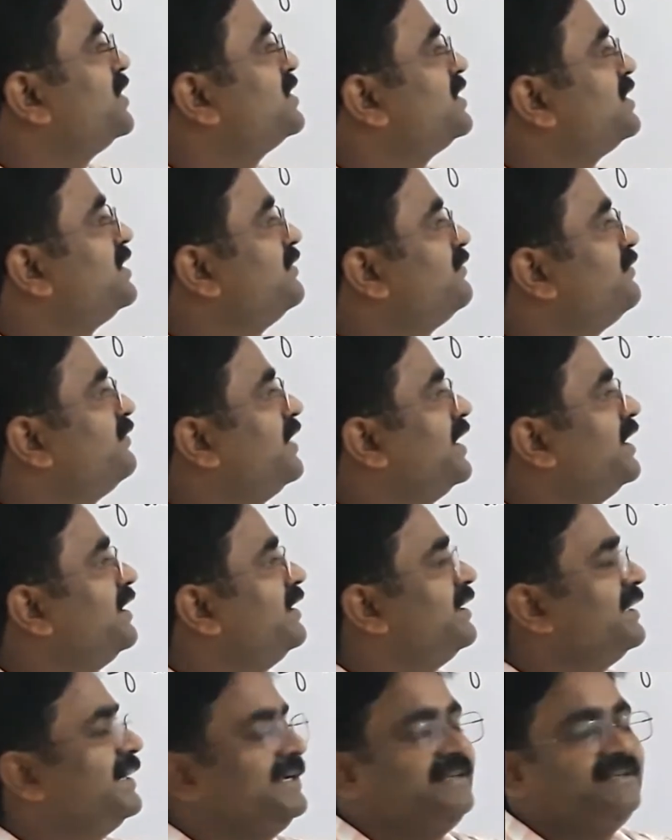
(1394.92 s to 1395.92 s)
in
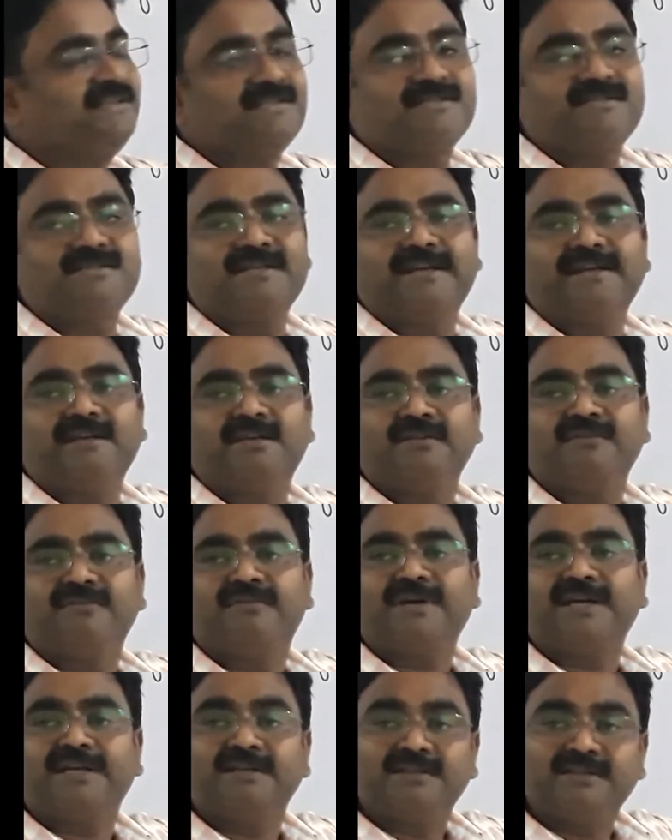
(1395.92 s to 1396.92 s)
Fahrenheit is
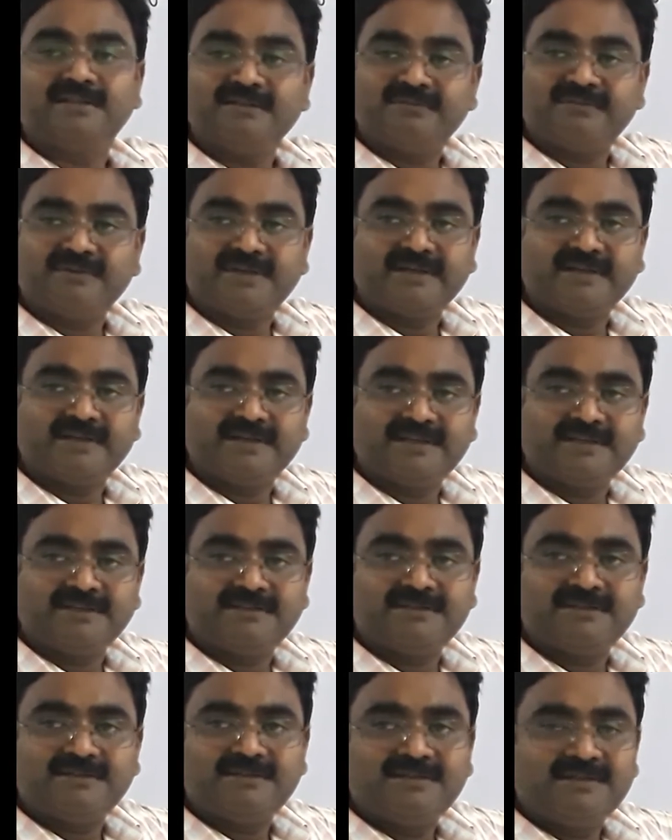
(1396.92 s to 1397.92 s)
95 degree Fahrenheit.
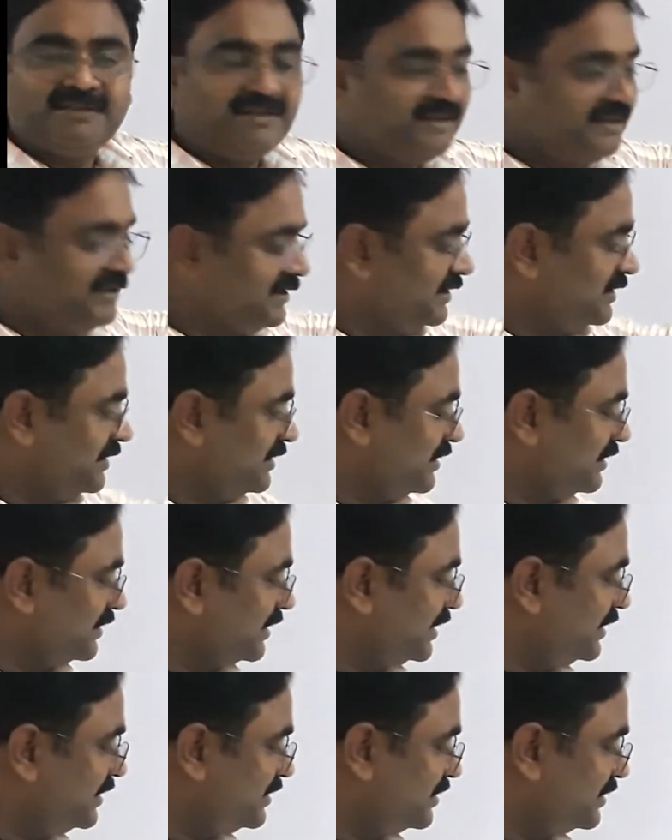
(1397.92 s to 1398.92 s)

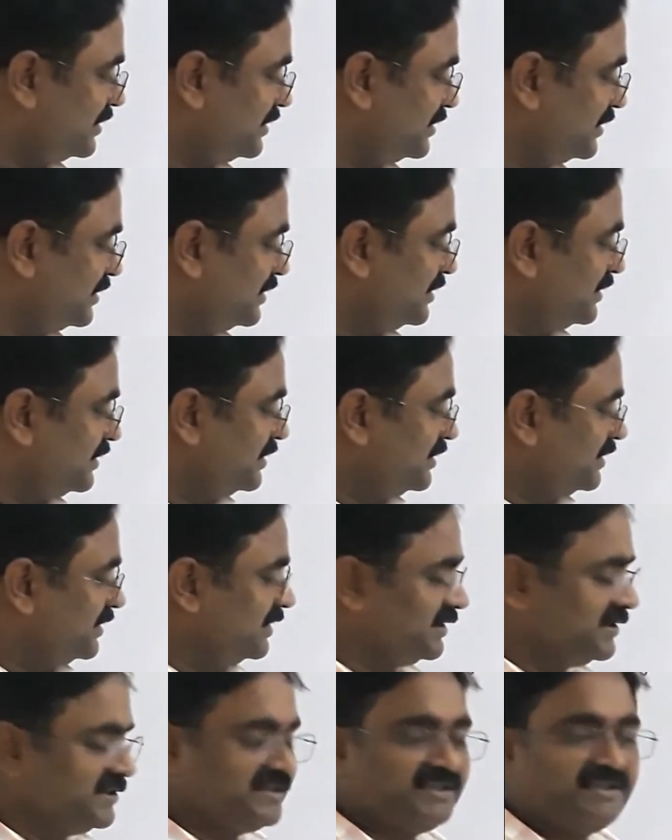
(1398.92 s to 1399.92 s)
Right? It
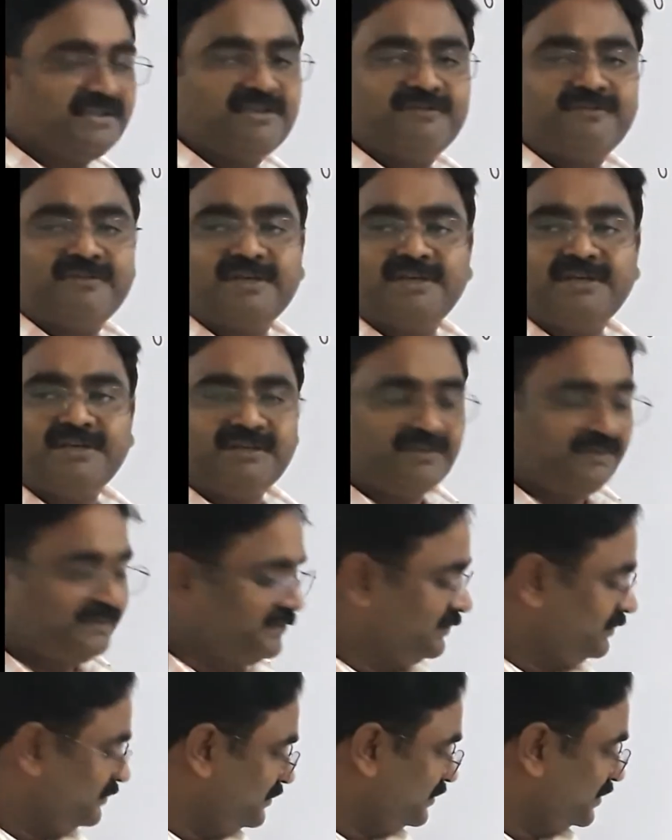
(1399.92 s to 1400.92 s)
is equivalent to
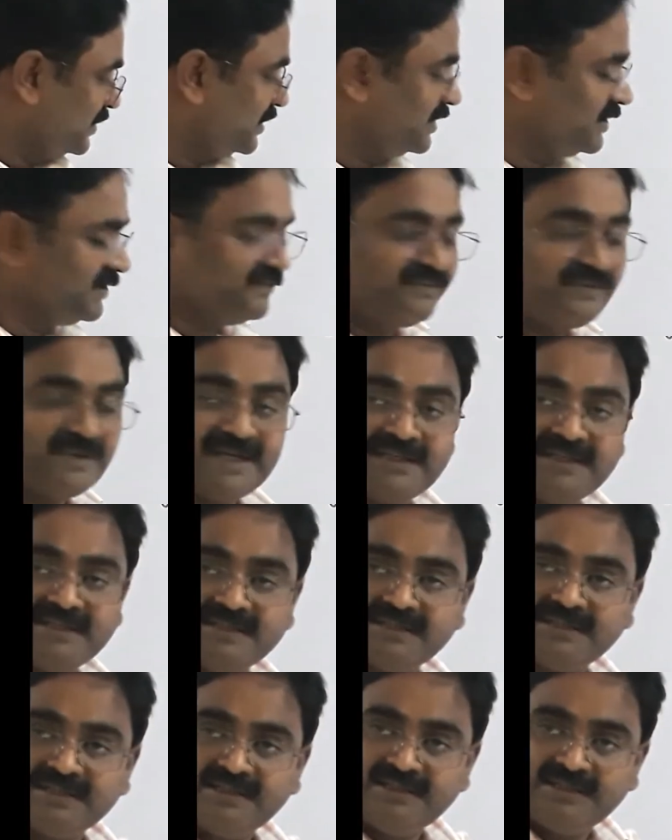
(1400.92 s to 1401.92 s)
35
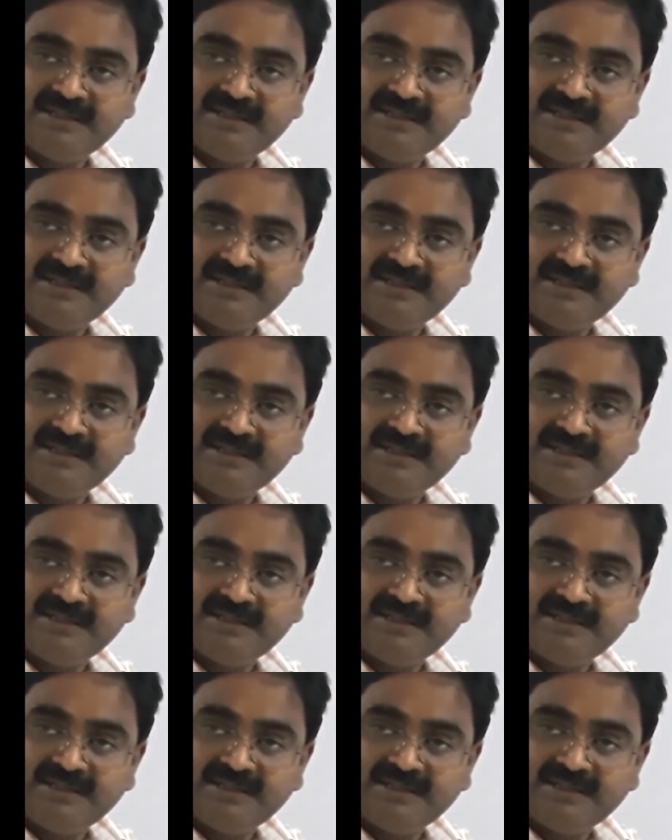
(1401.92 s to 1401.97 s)
degree